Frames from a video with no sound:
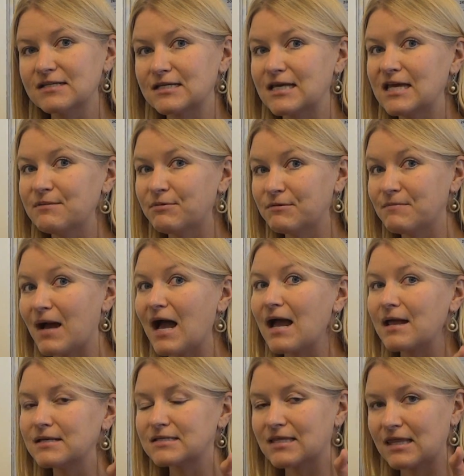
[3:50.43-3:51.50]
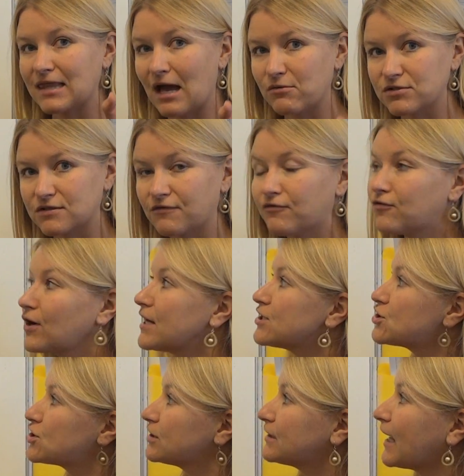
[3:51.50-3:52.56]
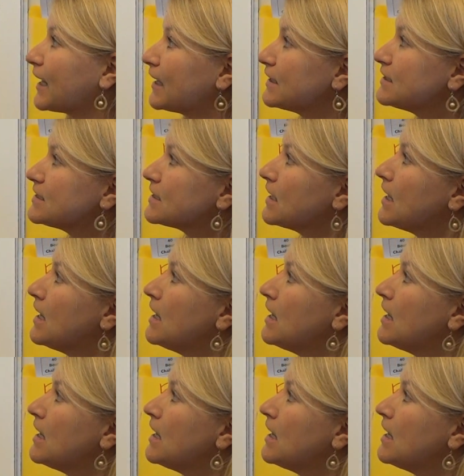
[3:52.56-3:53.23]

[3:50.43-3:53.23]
and keep in mind that that was French land.